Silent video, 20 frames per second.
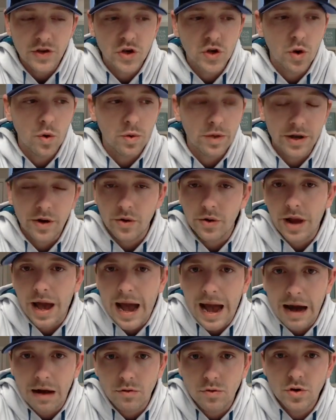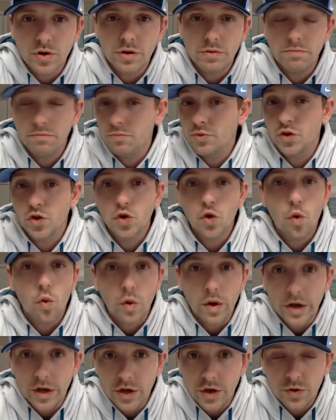solely on
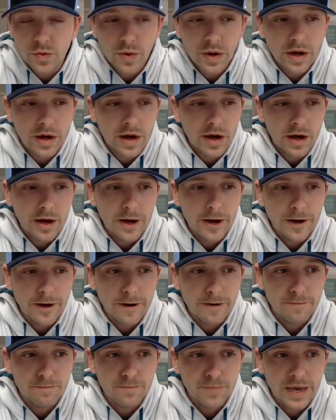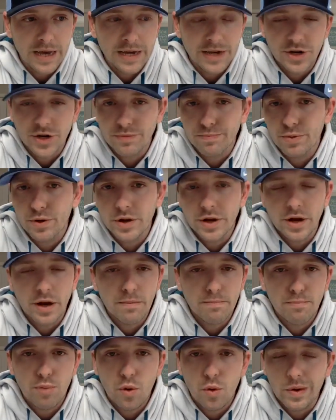outscoring you um, and just putting
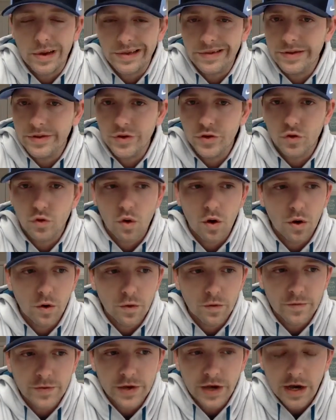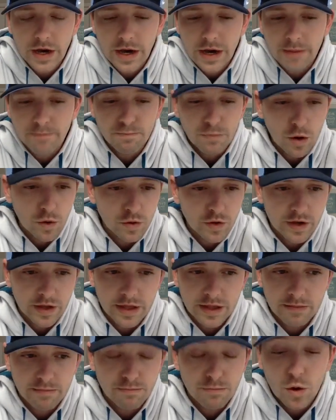up points in droves most
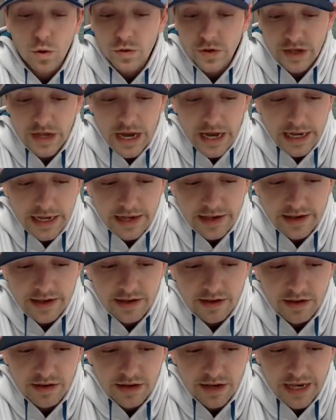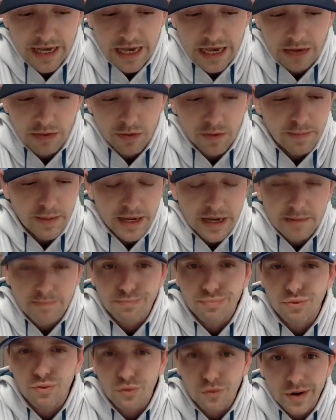of the, most nights it would be a
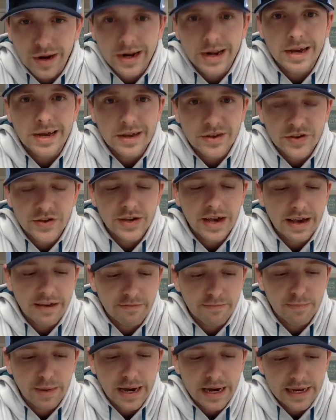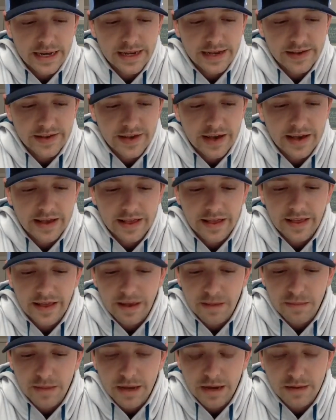pretty safe bet to say that
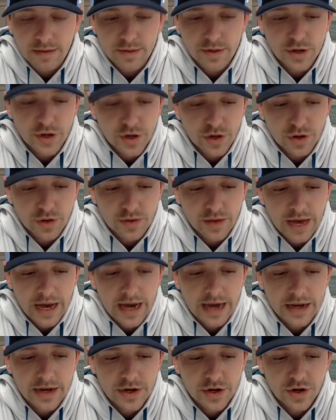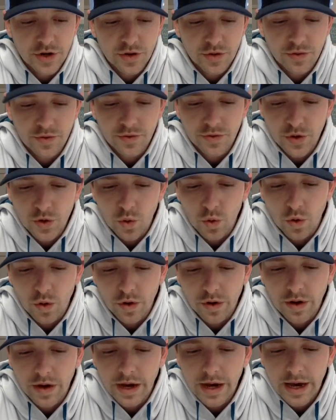they'd be able to do that to New
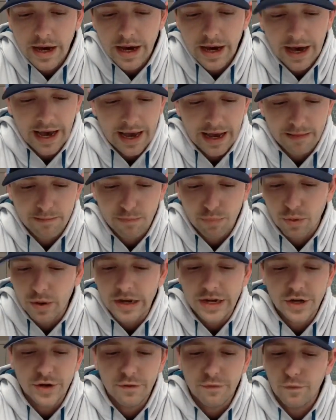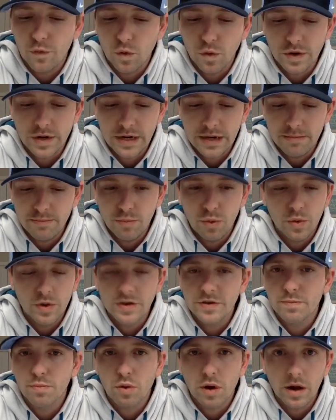York and breach a 14
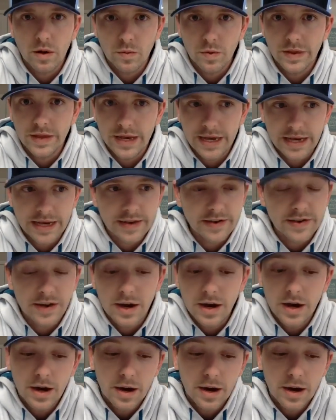point spread with ease.